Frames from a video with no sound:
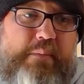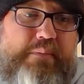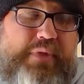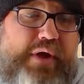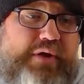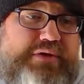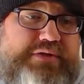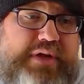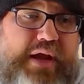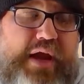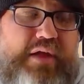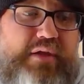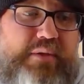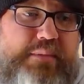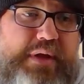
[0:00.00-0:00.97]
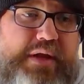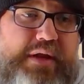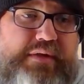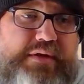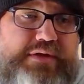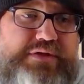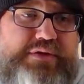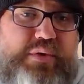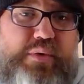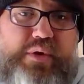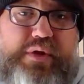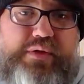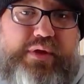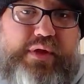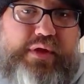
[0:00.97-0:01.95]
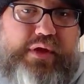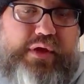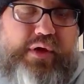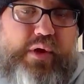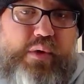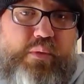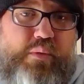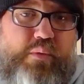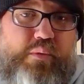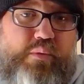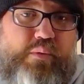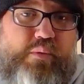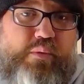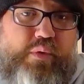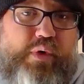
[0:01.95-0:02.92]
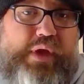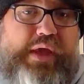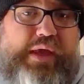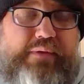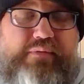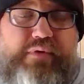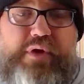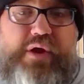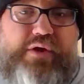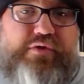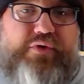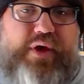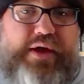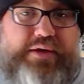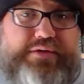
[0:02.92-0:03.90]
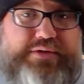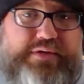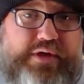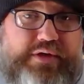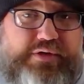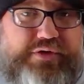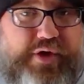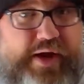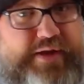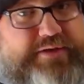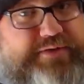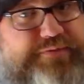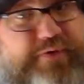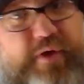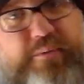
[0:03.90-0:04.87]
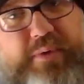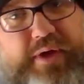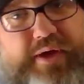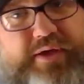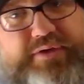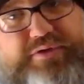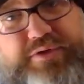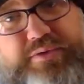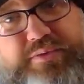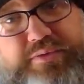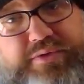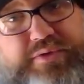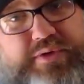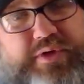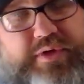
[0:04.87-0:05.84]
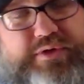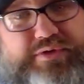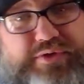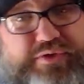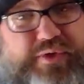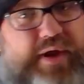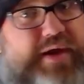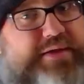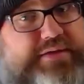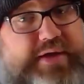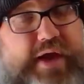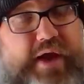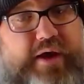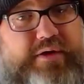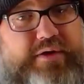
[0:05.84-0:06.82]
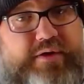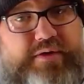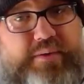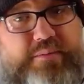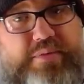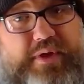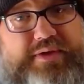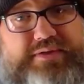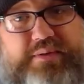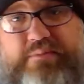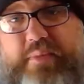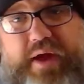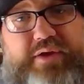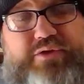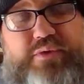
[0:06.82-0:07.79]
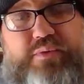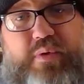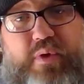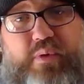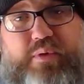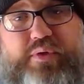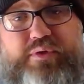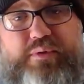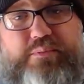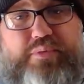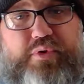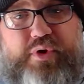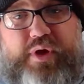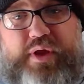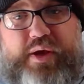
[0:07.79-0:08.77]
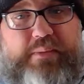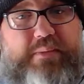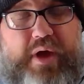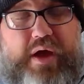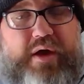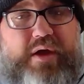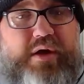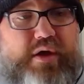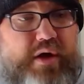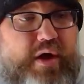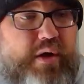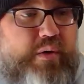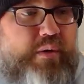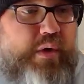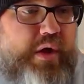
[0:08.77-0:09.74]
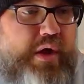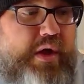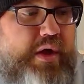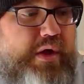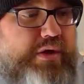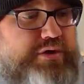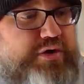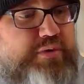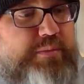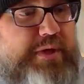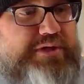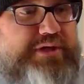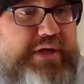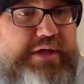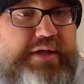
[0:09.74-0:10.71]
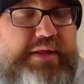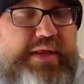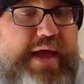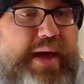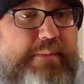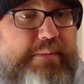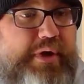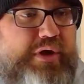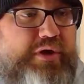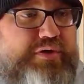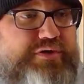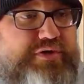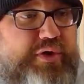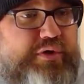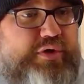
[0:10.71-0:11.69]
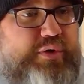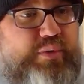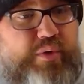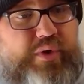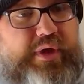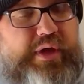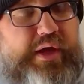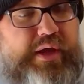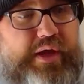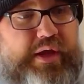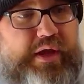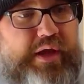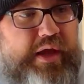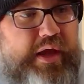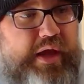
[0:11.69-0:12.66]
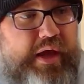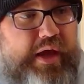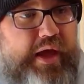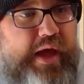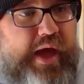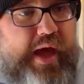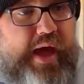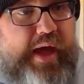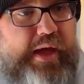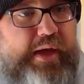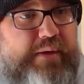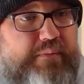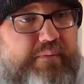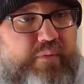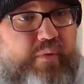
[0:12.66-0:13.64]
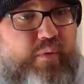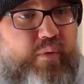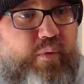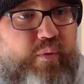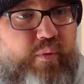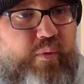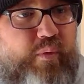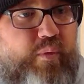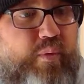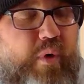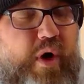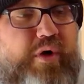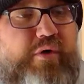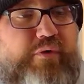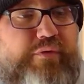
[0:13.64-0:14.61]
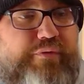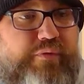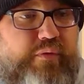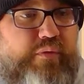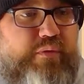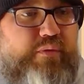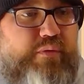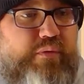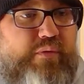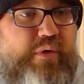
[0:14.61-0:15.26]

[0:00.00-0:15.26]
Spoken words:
There's an element in this story that, you know, will even address transphobic issues. There's a trans character that plays a major role in the book, and I'm not going to go too much into that. But so you are getting a wonderful